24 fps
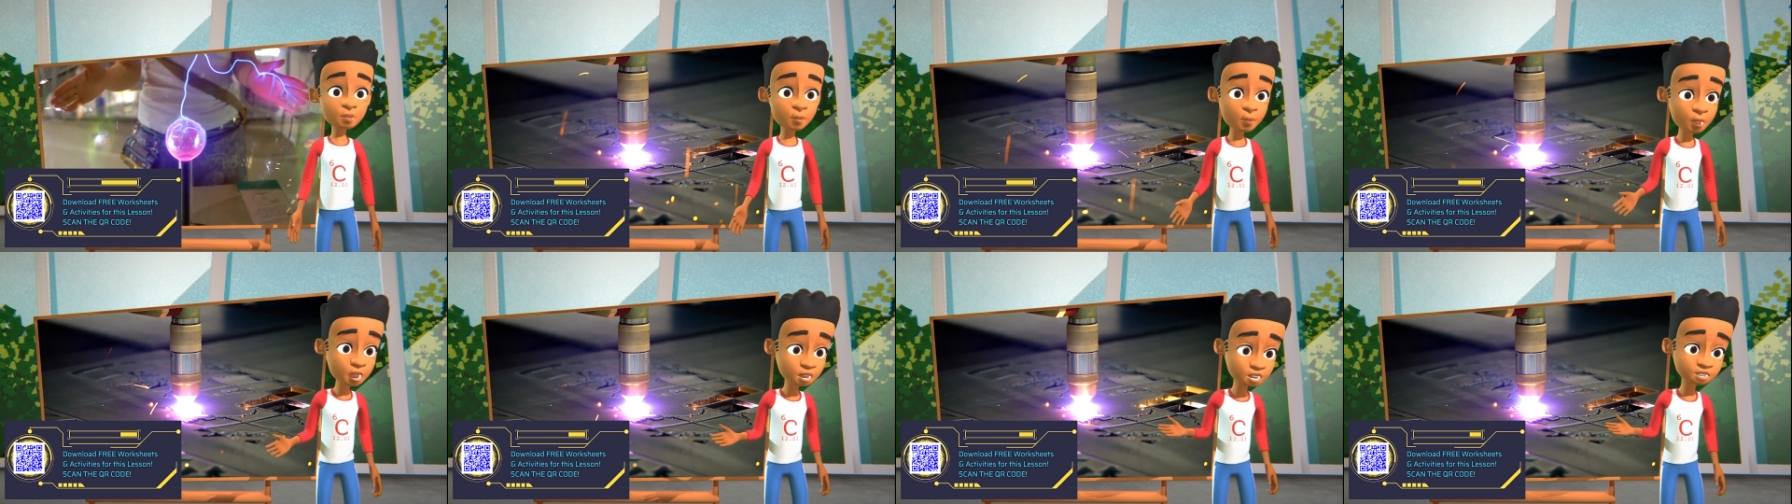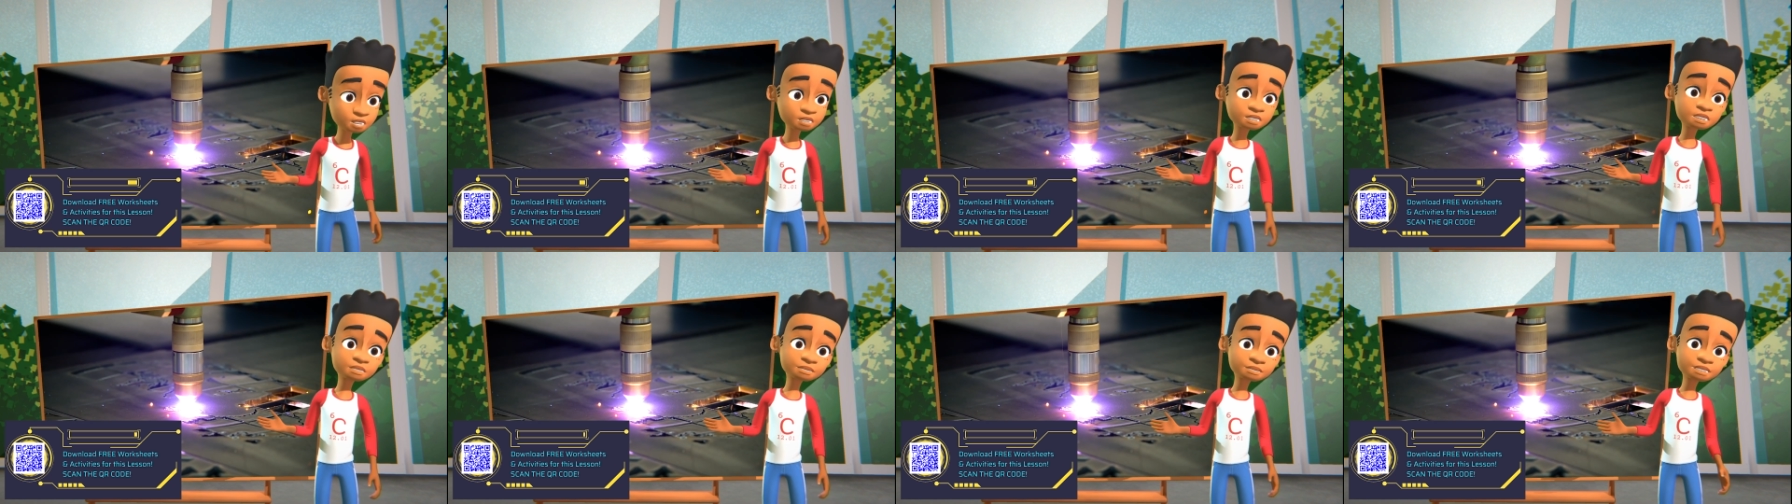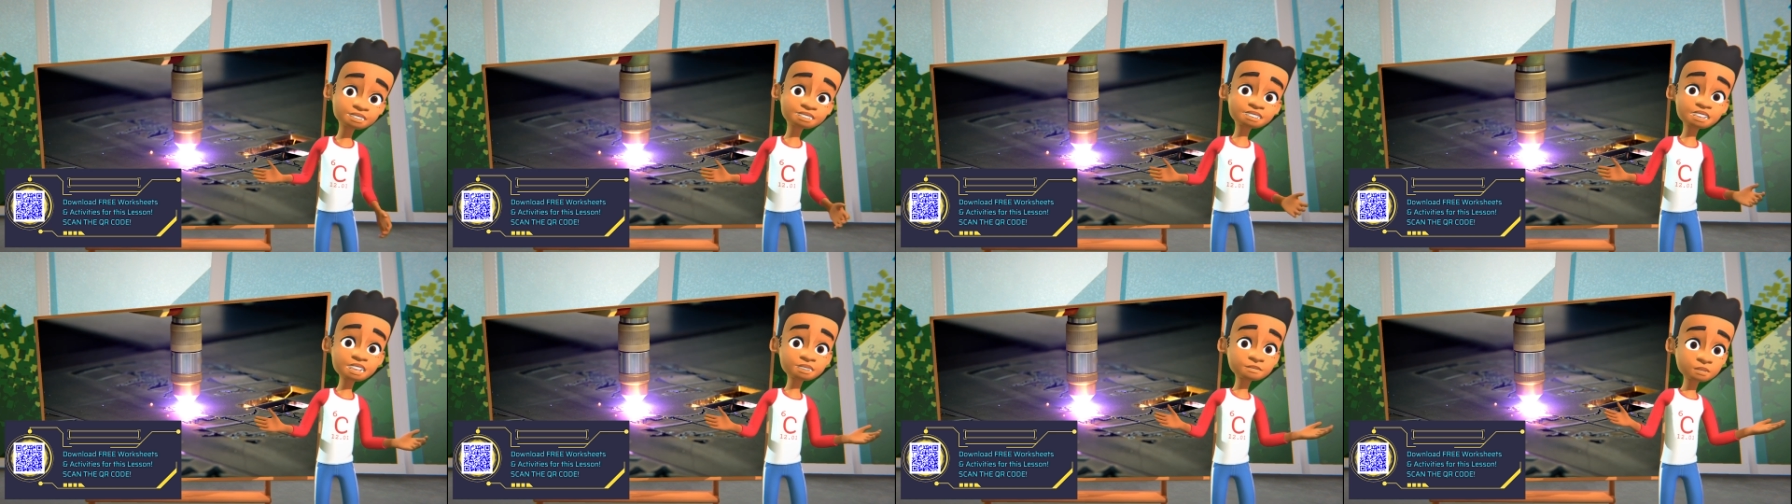What are some
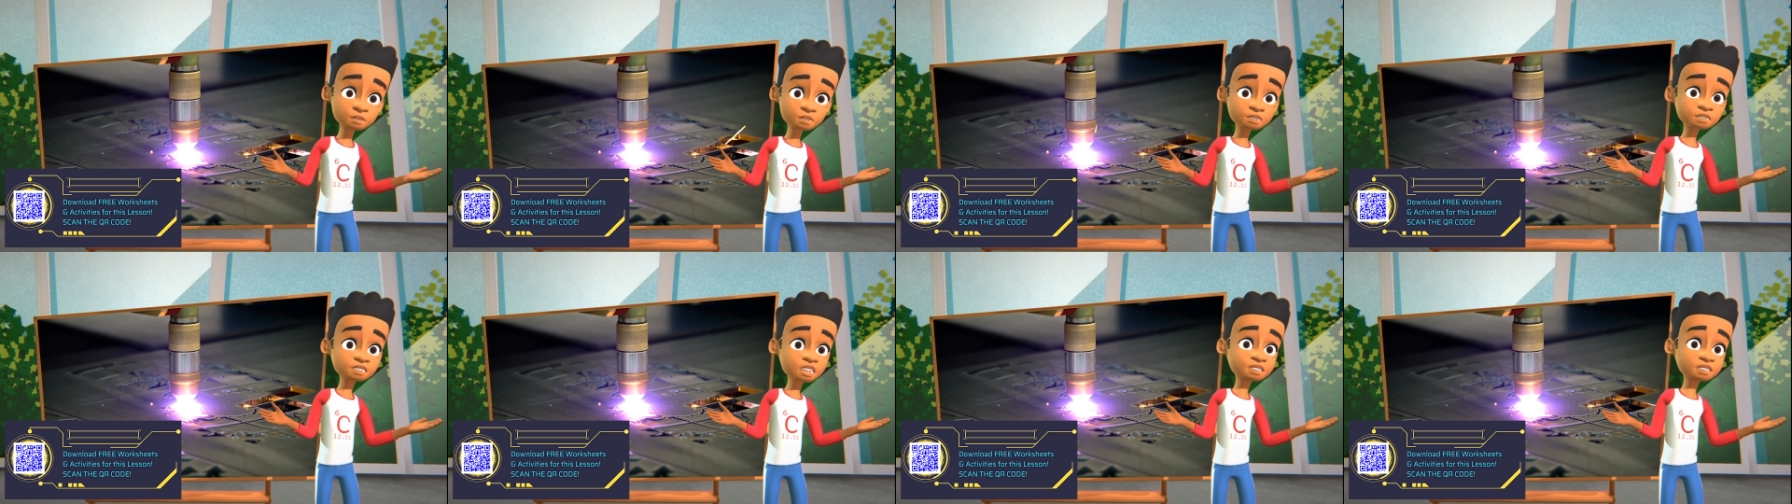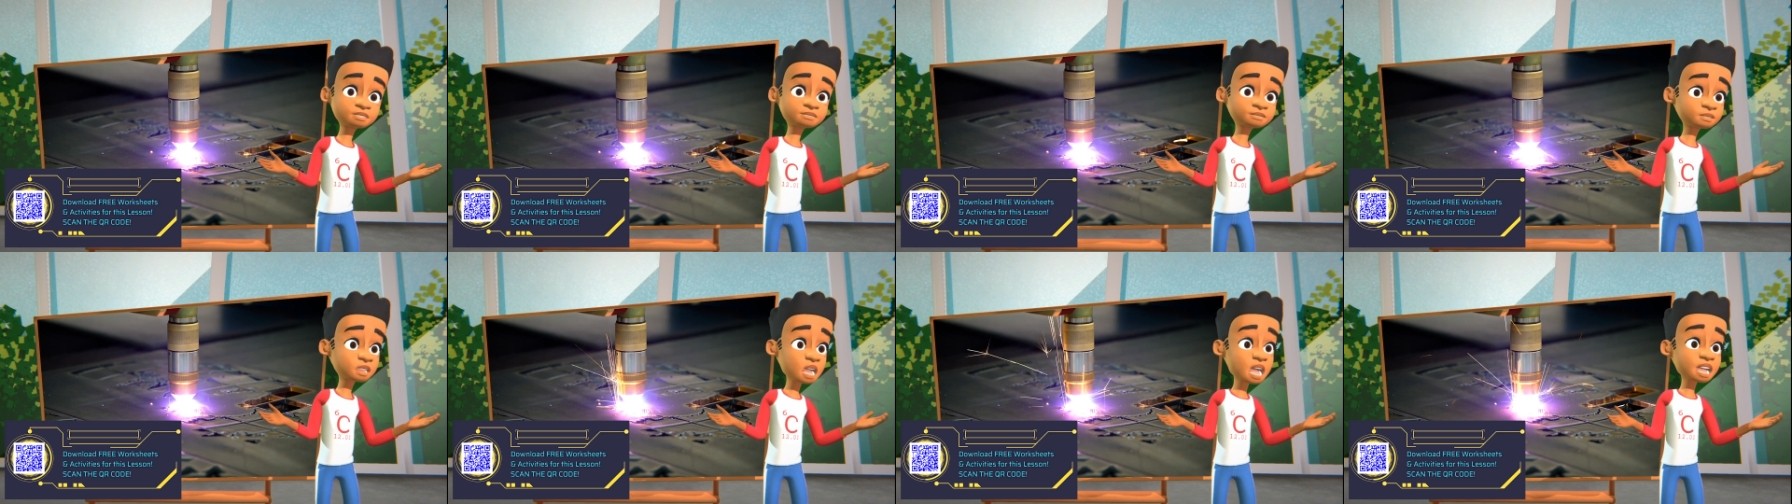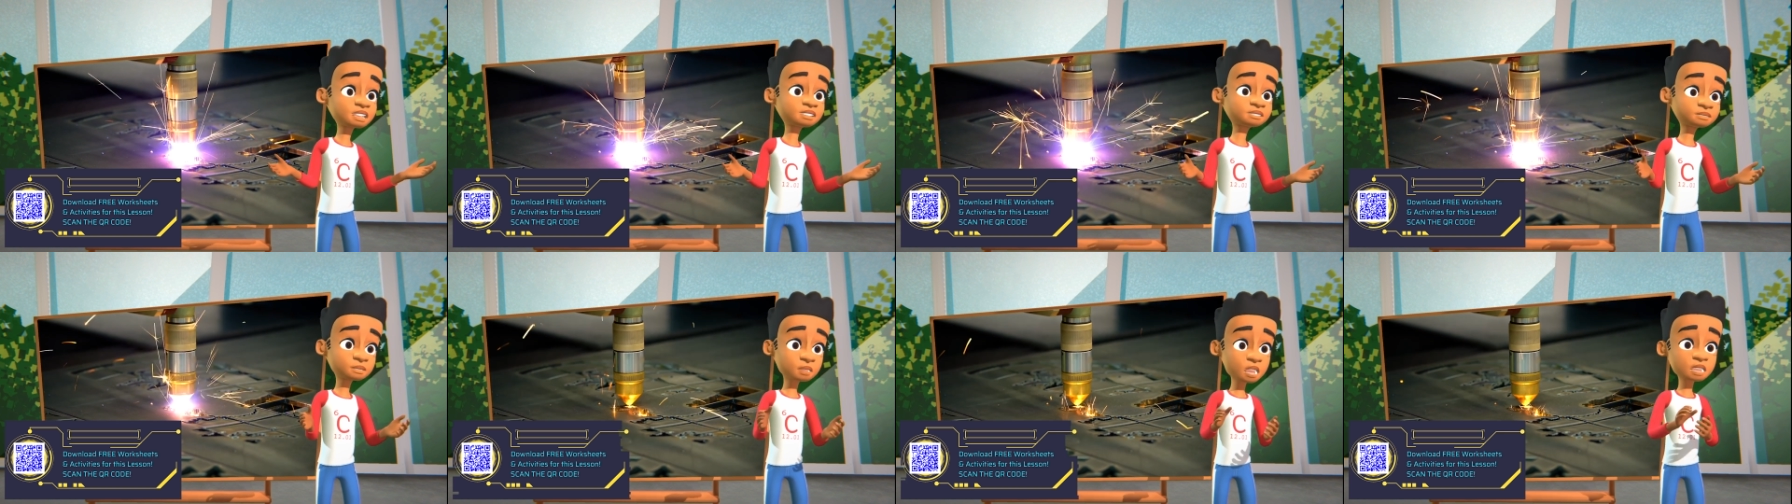examples of
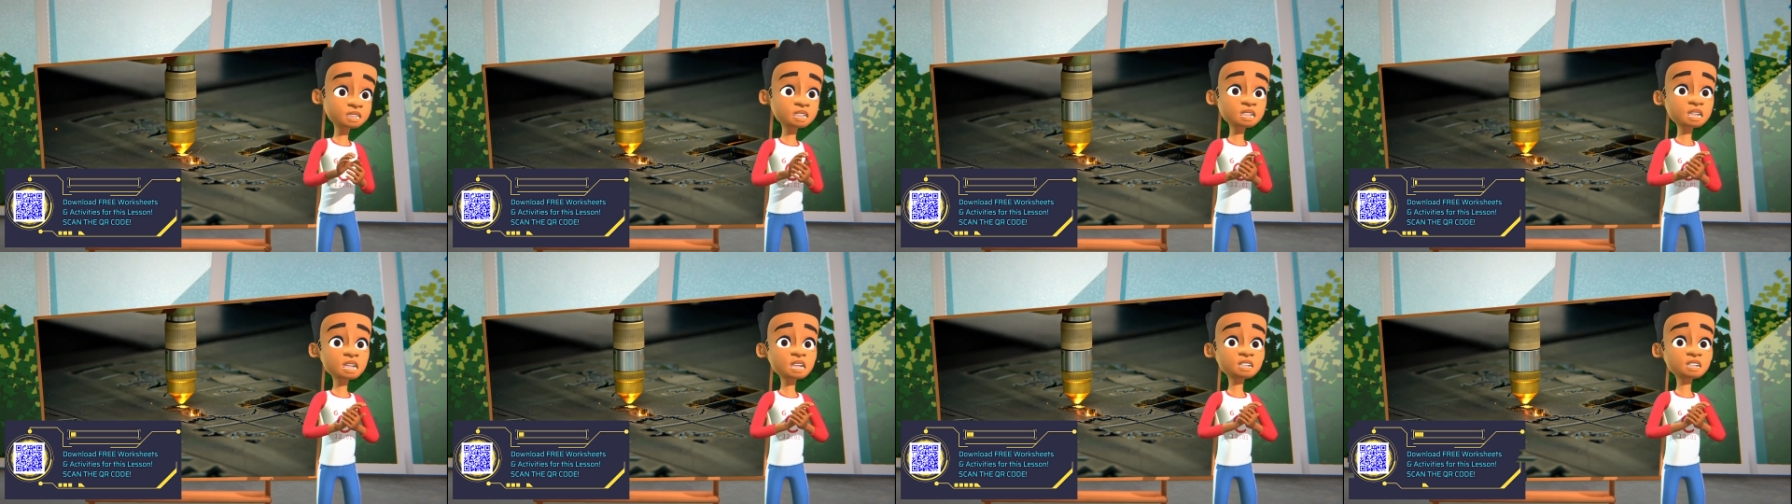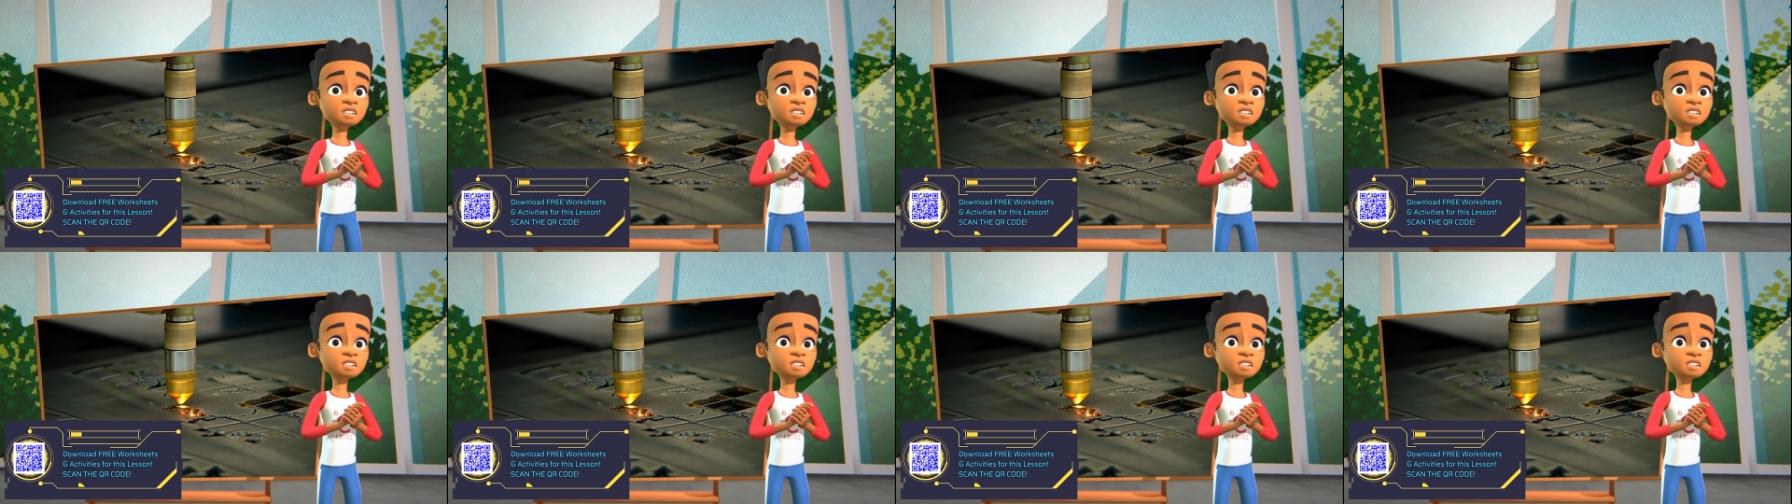plasma